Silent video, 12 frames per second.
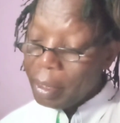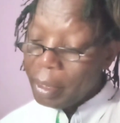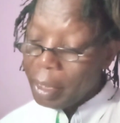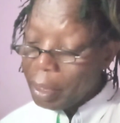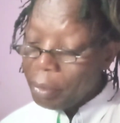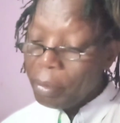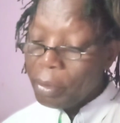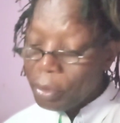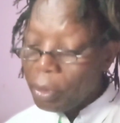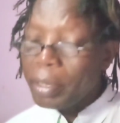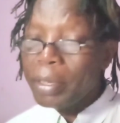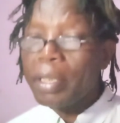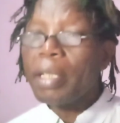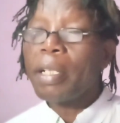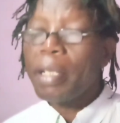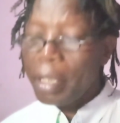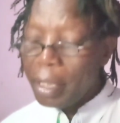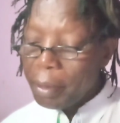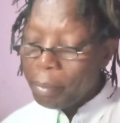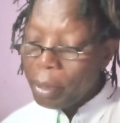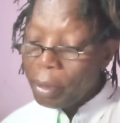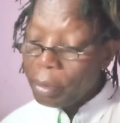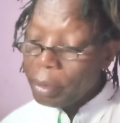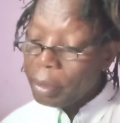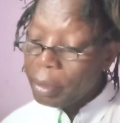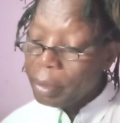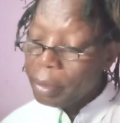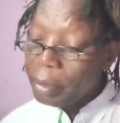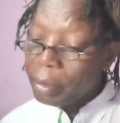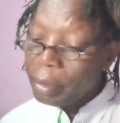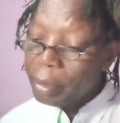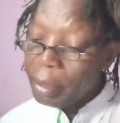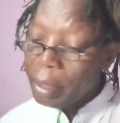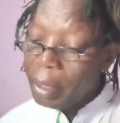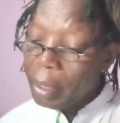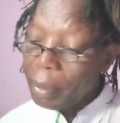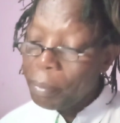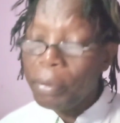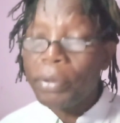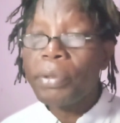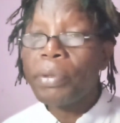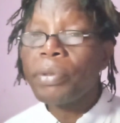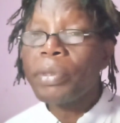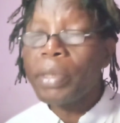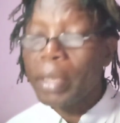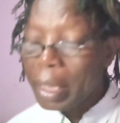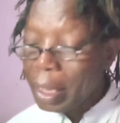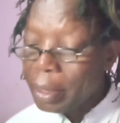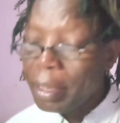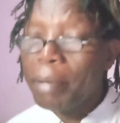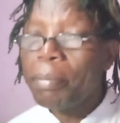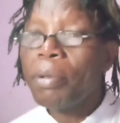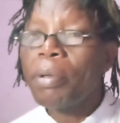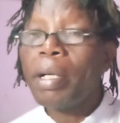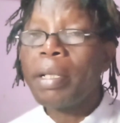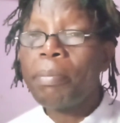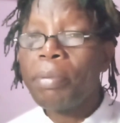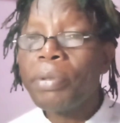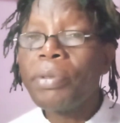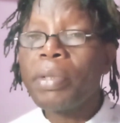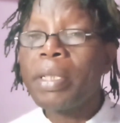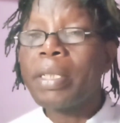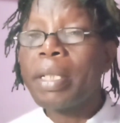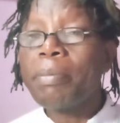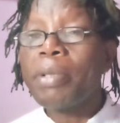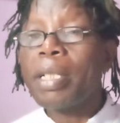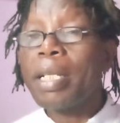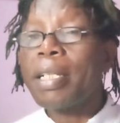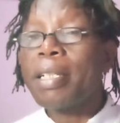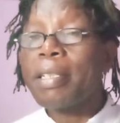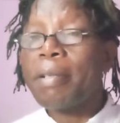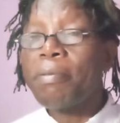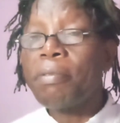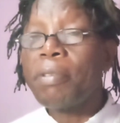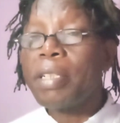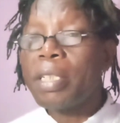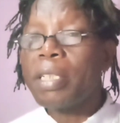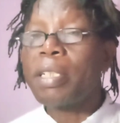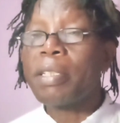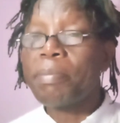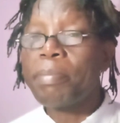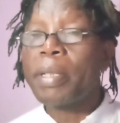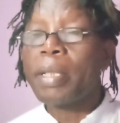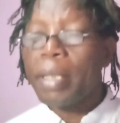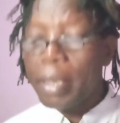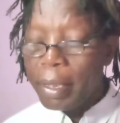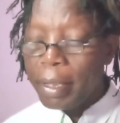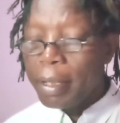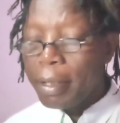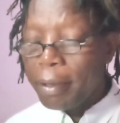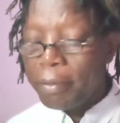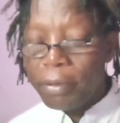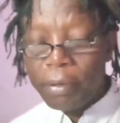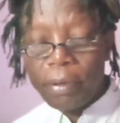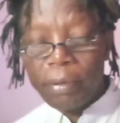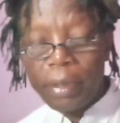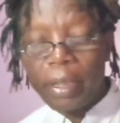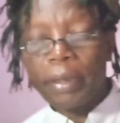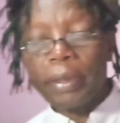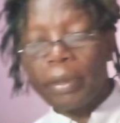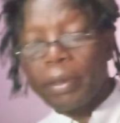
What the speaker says: Then we talk generally about bosons example, and boson is something that has a full integer spin. I've told you that.